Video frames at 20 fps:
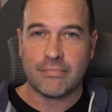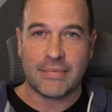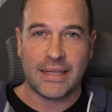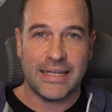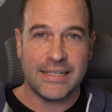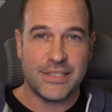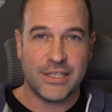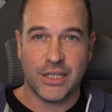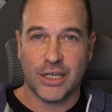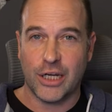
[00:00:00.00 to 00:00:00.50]

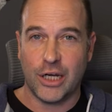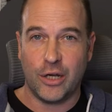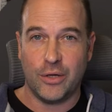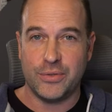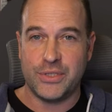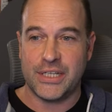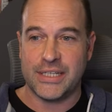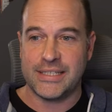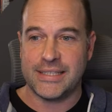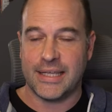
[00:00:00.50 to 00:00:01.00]
It's the
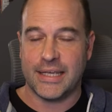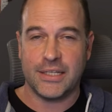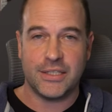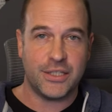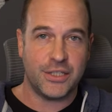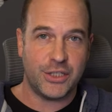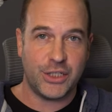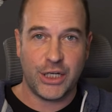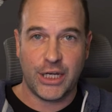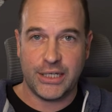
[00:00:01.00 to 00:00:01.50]
closest thing to
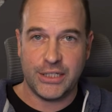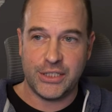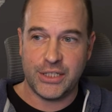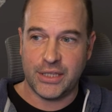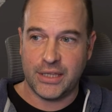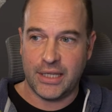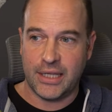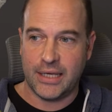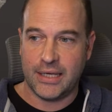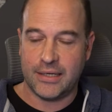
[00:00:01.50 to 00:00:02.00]

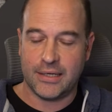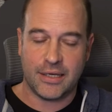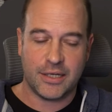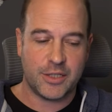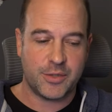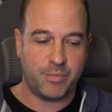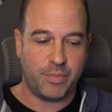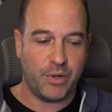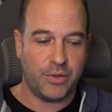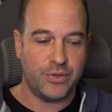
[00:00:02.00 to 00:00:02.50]
changing the
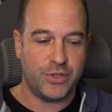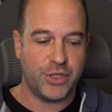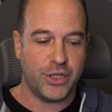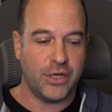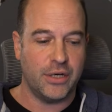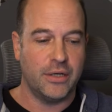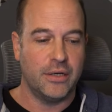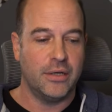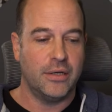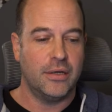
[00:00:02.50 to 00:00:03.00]
exposure
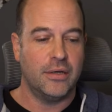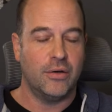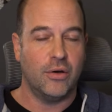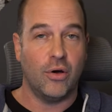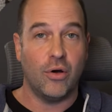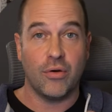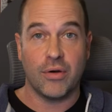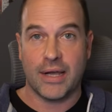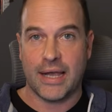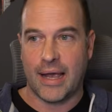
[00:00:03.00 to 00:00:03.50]

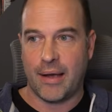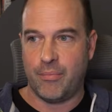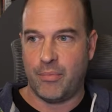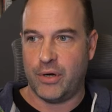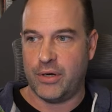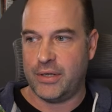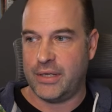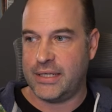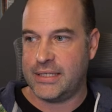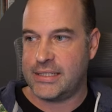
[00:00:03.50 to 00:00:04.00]
on camera
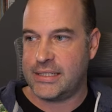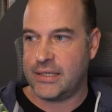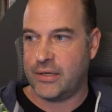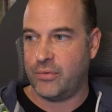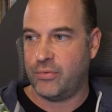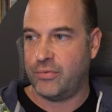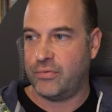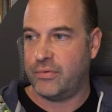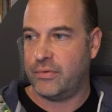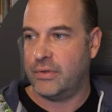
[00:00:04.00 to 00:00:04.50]

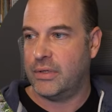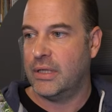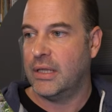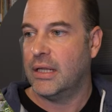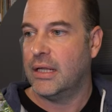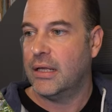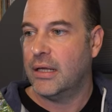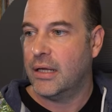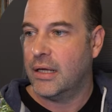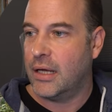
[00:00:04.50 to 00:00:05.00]
itself.
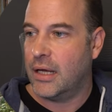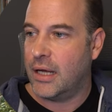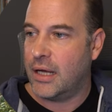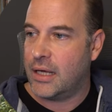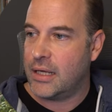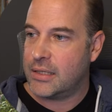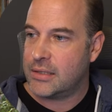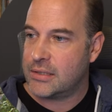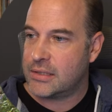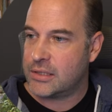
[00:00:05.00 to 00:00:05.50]

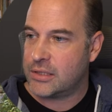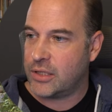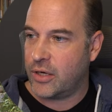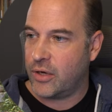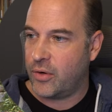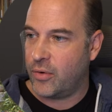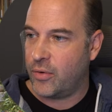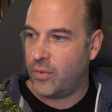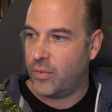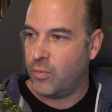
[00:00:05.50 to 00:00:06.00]

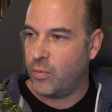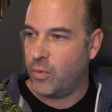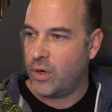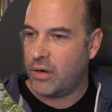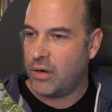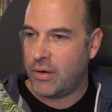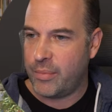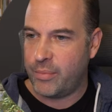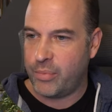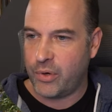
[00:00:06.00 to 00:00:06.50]
So would
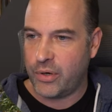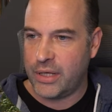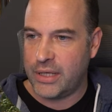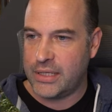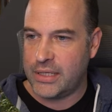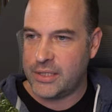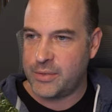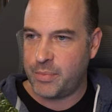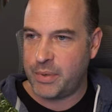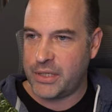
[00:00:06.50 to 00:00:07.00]
I brighten
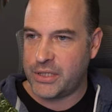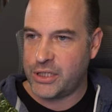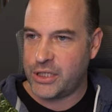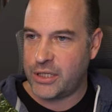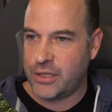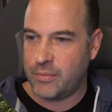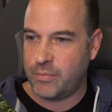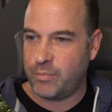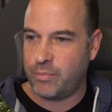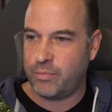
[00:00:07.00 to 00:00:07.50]
this
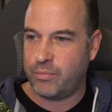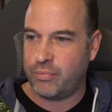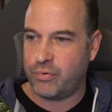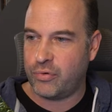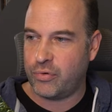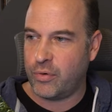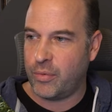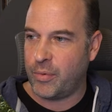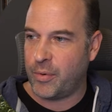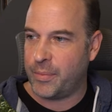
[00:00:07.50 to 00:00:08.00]
picture?
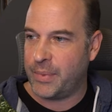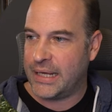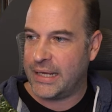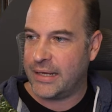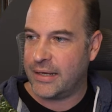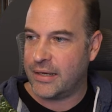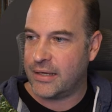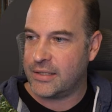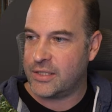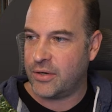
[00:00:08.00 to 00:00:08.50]

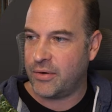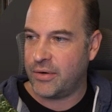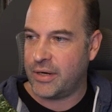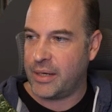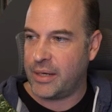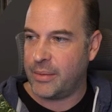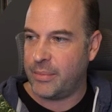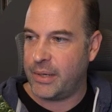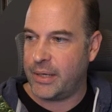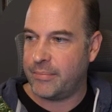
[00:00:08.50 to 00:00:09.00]
Probably a
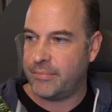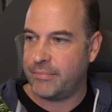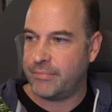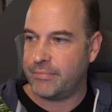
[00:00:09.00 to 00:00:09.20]
tiny bit.